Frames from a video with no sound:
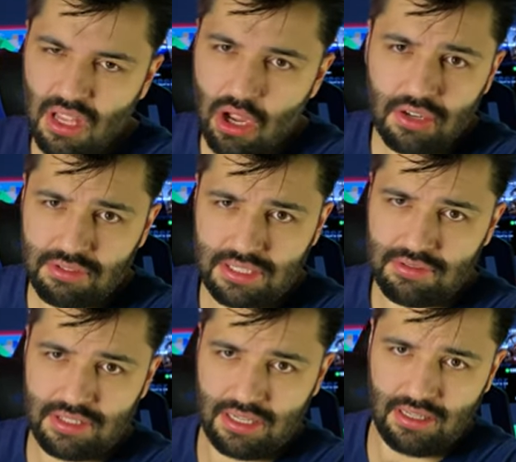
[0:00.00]
100
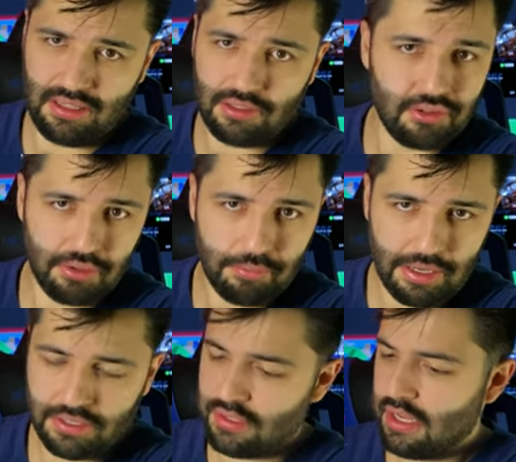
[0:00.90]
sounds like a little too
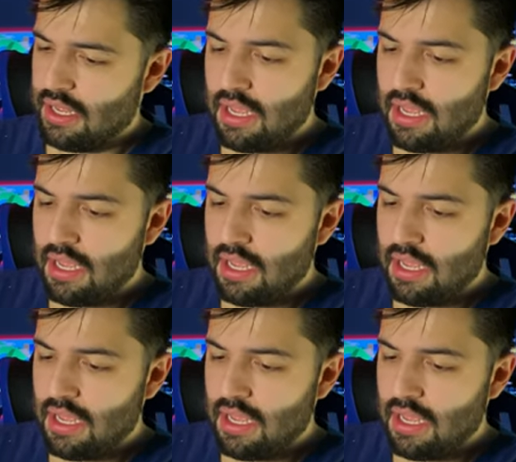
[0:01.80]
much.